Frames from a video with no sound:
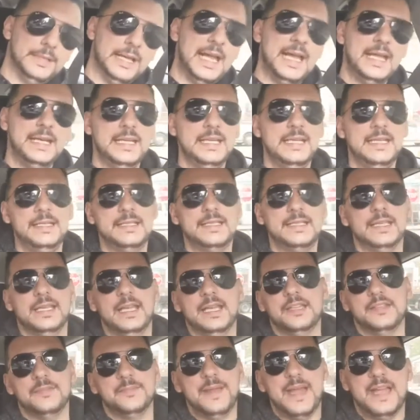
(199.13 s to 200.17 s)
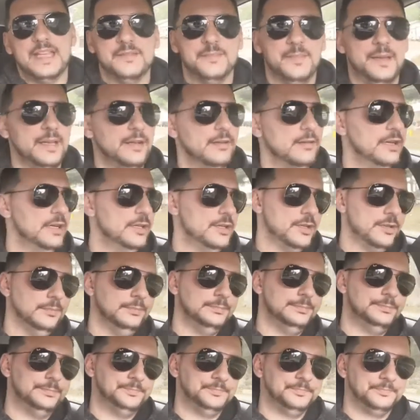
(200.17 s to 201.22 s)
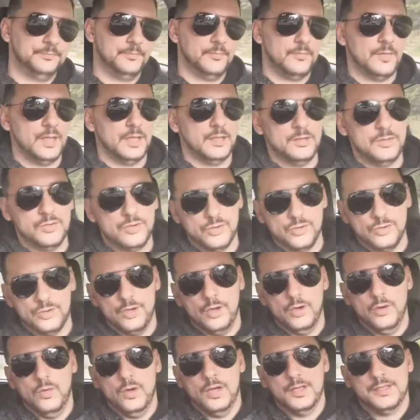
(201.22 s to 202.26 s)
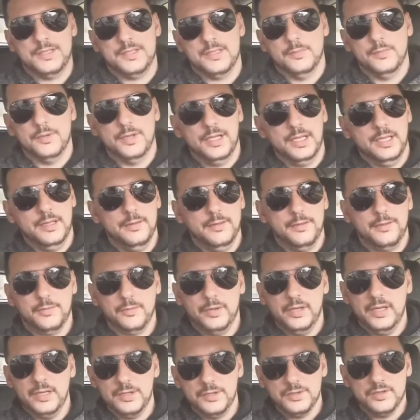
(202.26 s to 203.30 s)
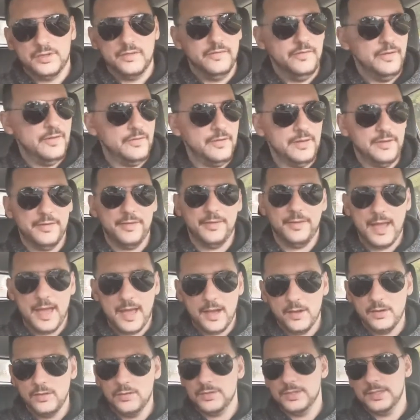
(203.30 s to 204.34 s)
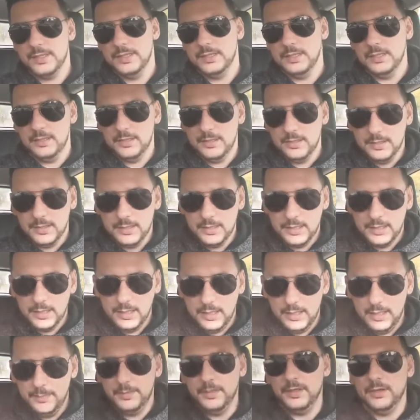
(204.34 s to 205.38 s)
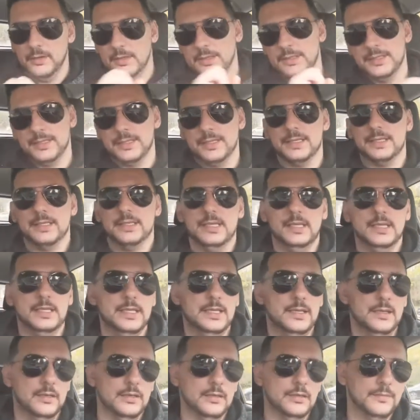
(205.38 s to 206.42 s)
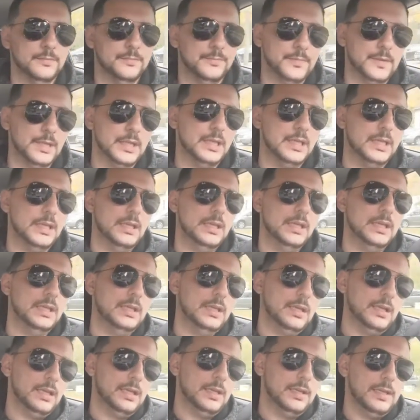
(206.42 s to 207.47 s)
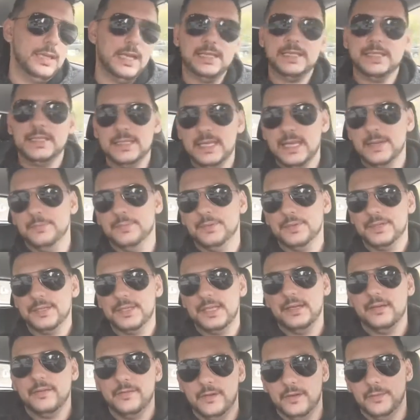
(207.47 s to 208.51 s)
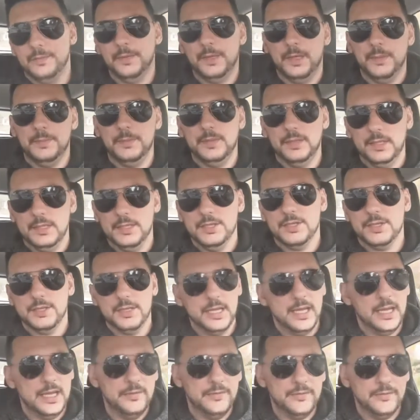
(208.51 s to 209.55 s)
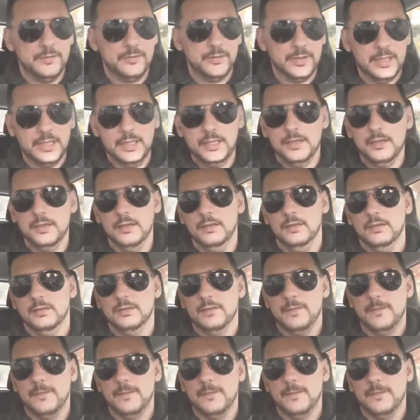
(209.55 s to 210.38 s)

And he's against mass migration. Trudeau wants to bring in 350,000 immigrants a year. That's 10% of our population every year.